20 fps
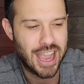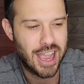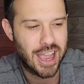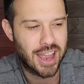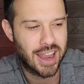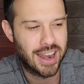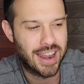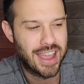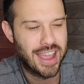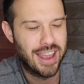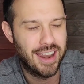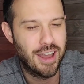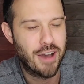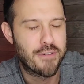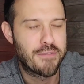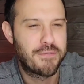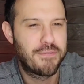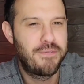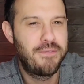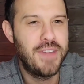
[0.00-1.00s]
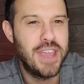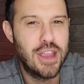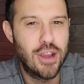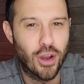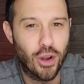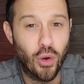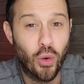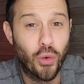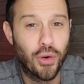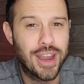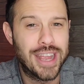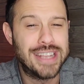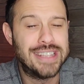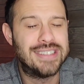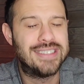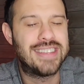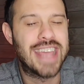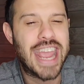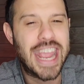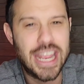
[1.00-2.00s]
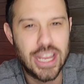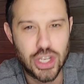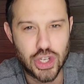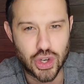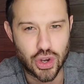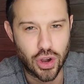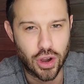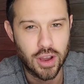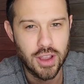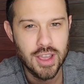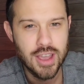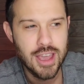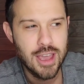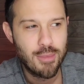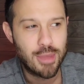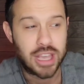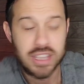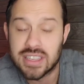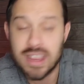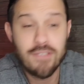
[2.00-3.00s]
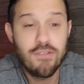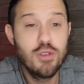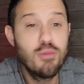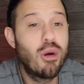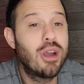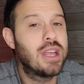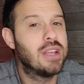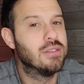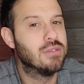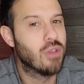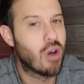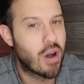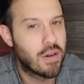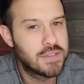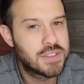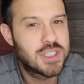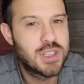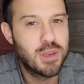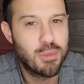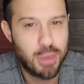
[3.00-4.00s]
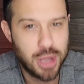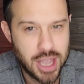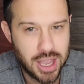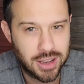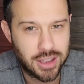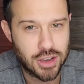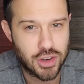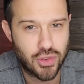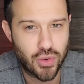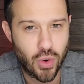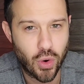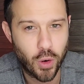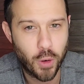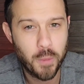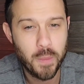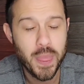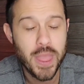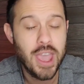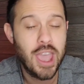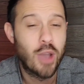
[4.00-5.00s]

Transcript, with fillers: and, and a fear or a danger because everybody loves to be in control.